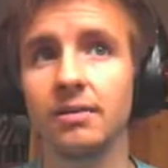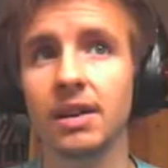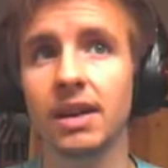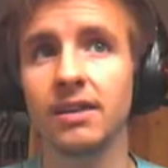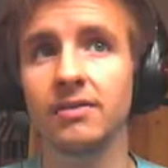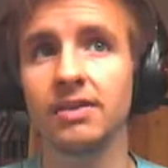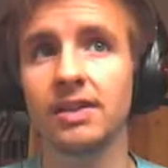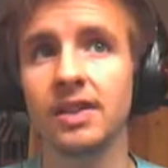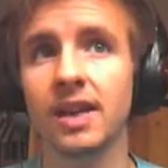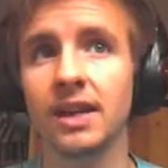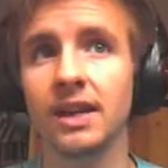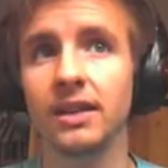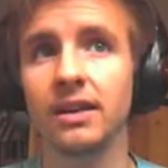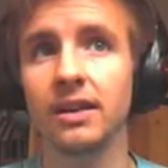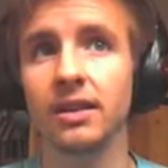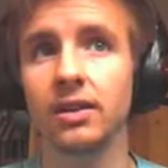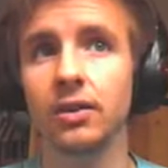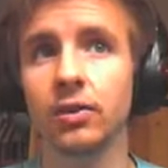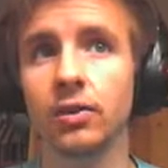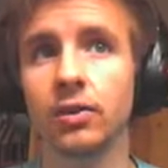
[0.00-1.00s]
have taken
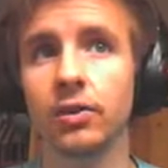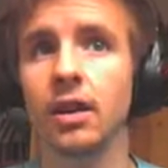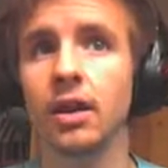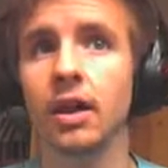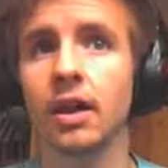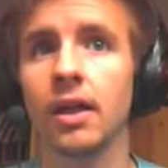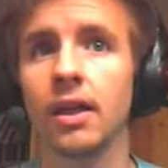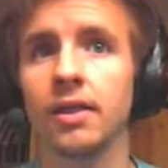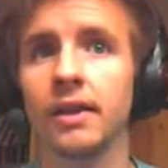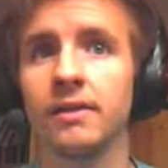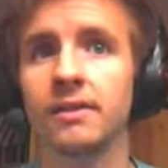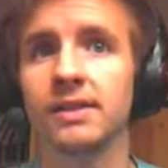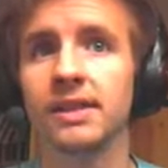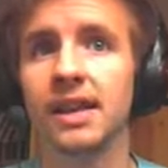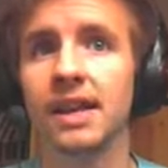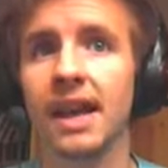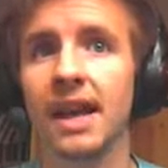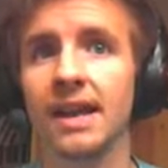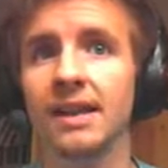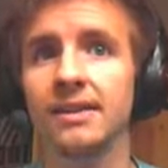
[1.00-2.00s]
the north, there is an
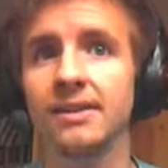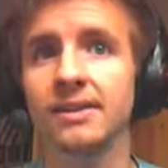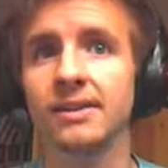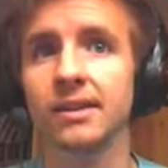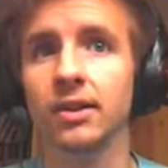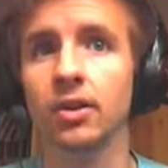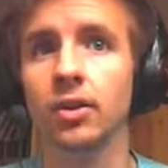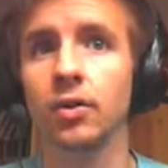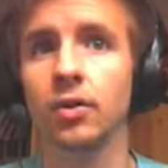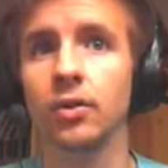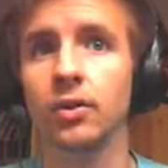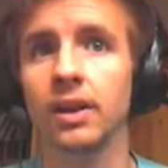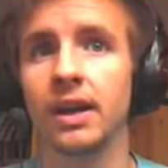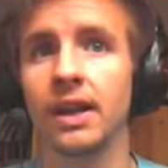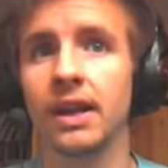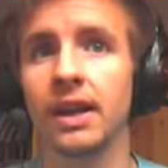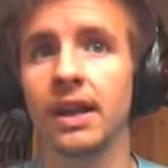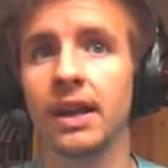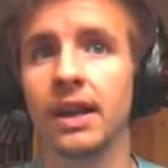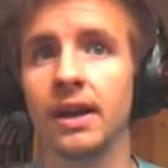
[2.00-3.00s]
excellent corner
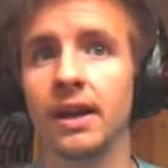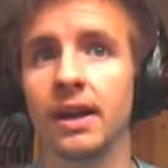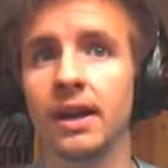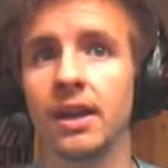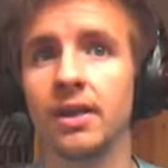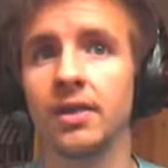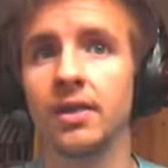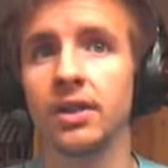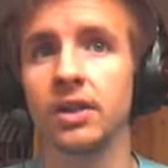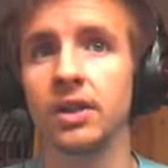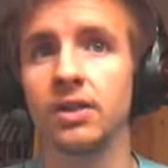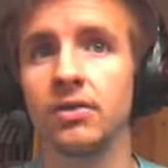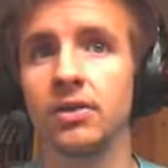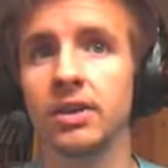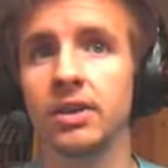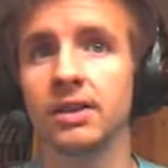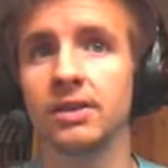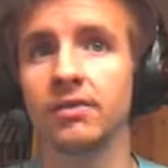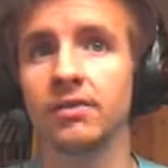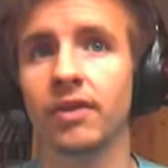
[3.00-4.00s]
here that you
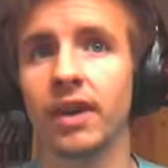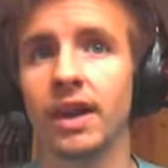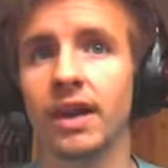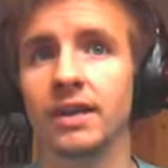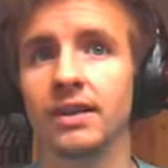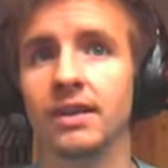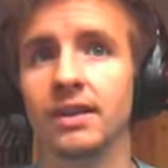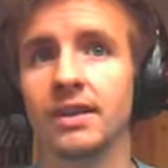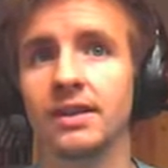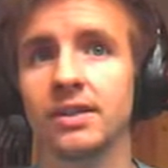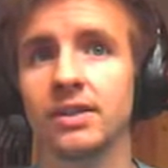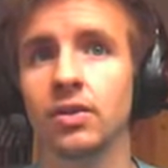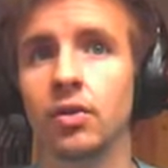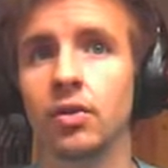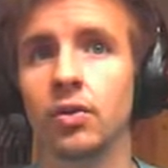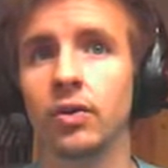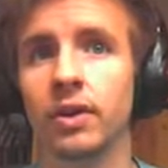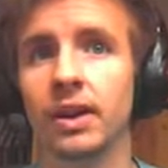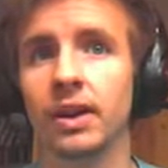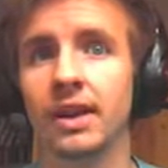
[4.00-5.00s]
can defend. This
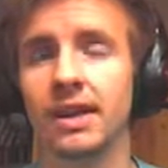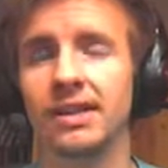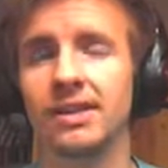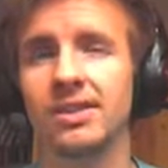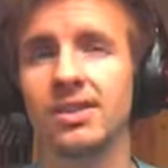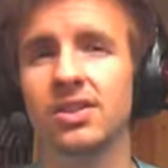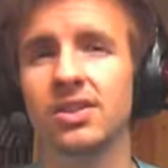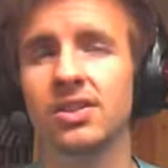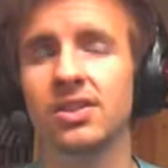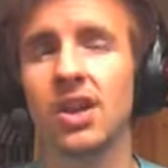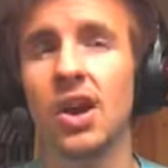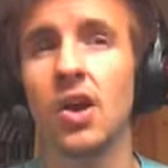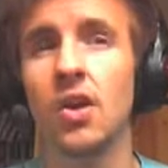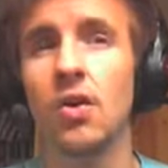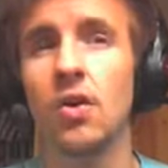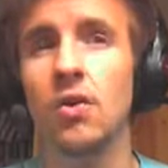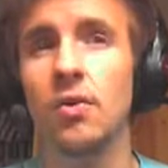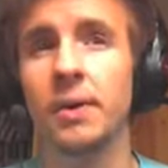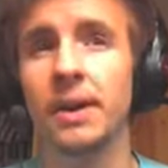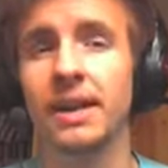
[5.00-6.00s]
corner is
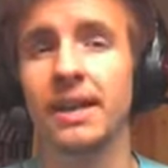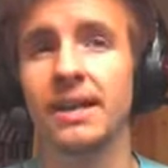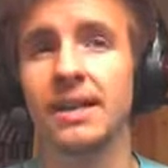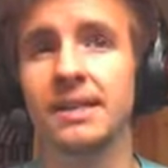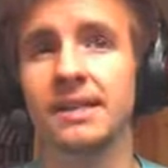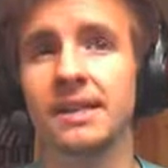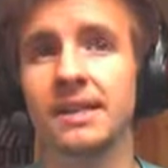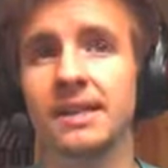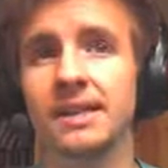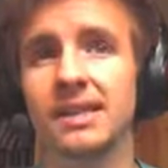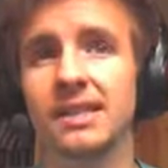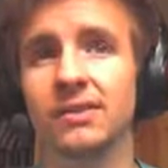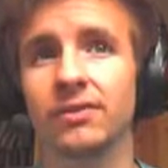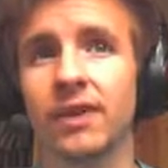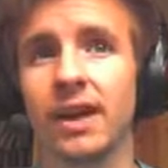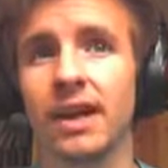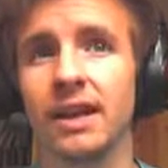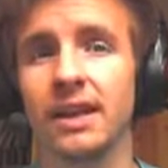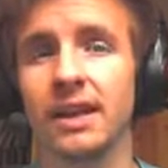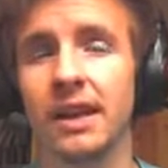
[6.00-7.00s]
so easy to
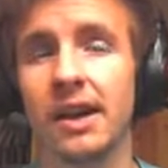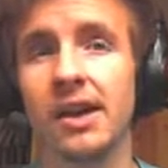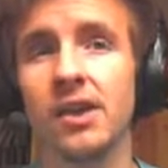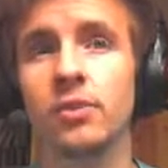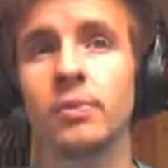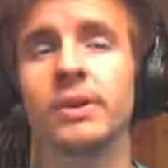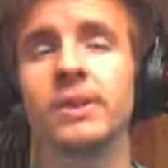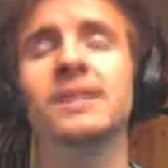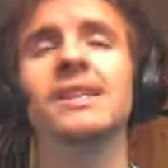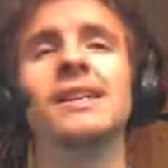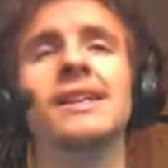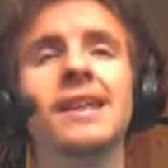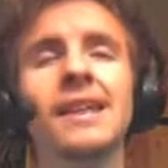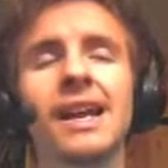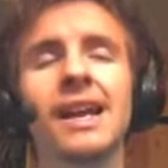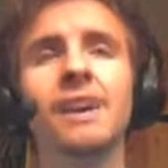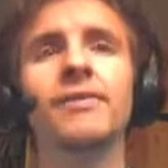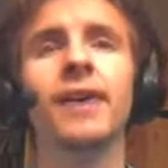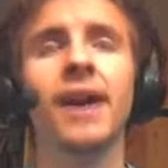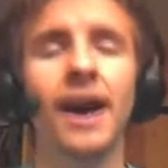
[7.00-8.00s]
defend, and I almost
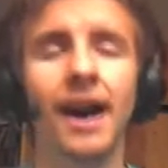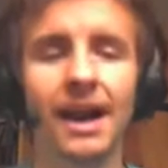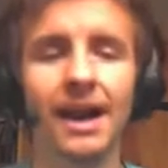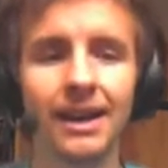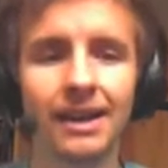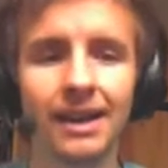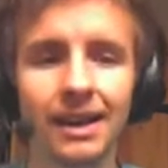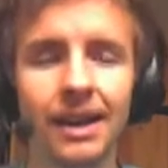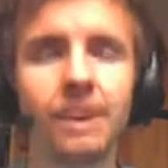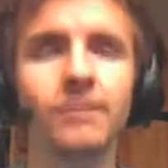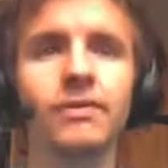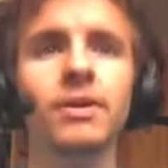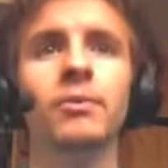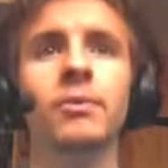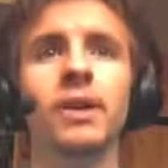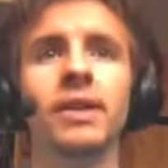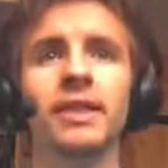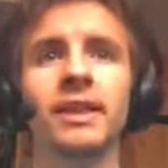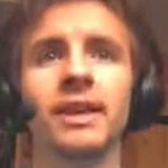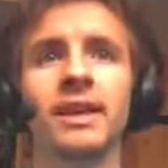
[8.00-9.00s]
love it. I love it
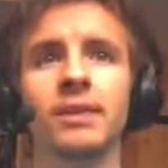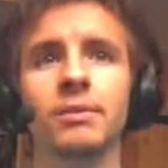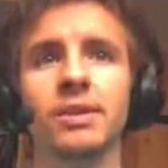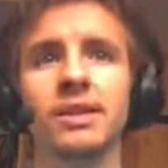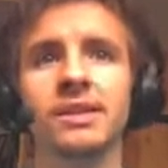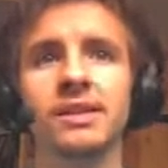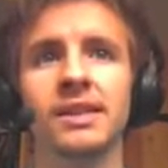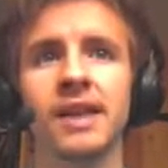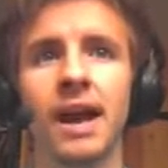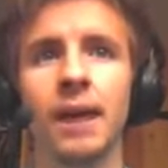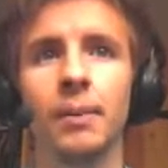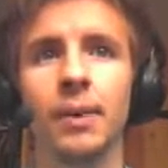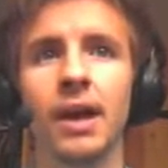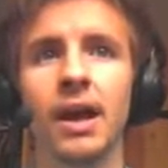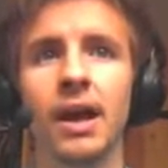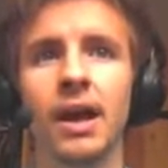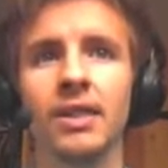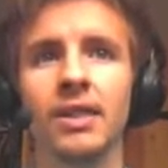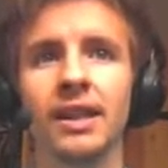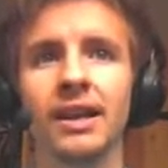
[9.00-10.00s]
when the enemies cap.
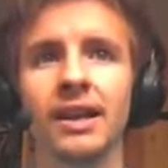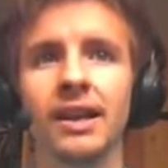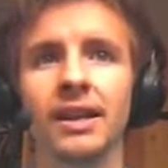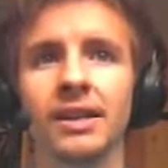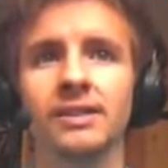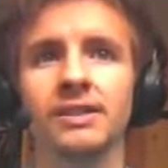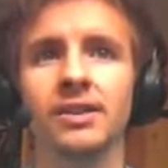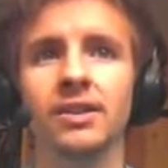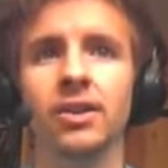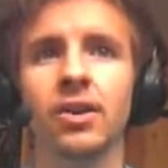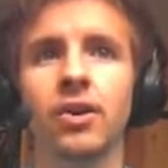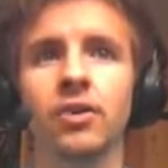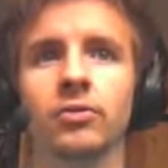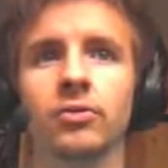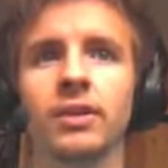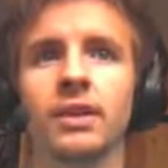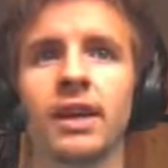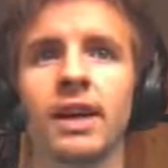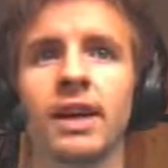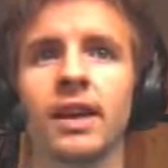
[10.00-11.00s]
They like to
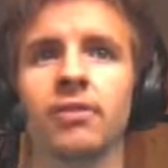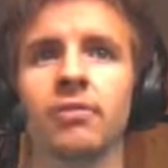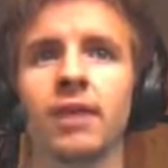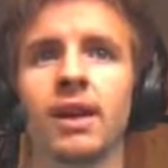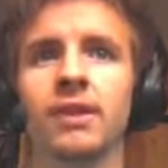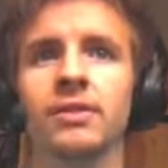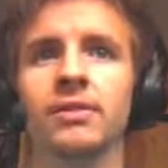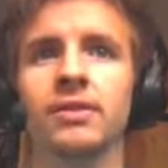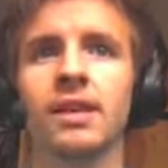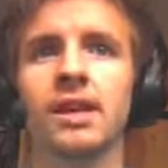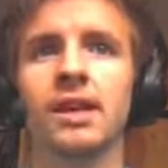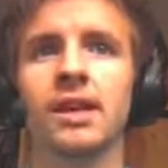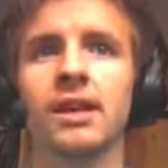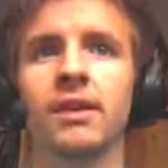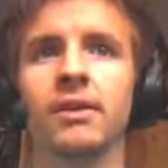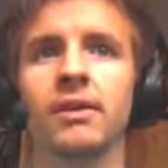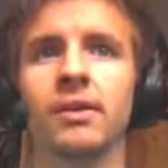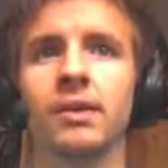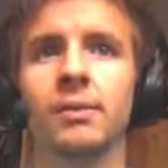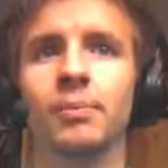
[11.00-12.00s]
congregate around
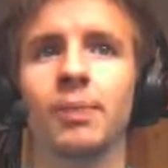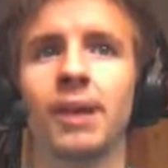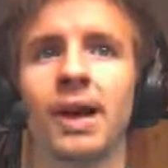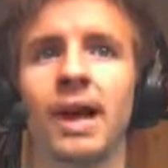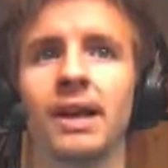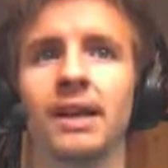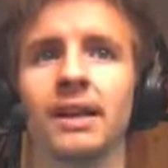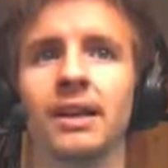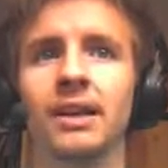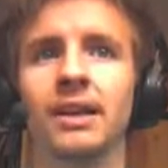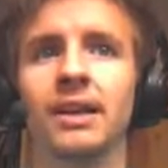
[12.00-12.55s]
here at the back,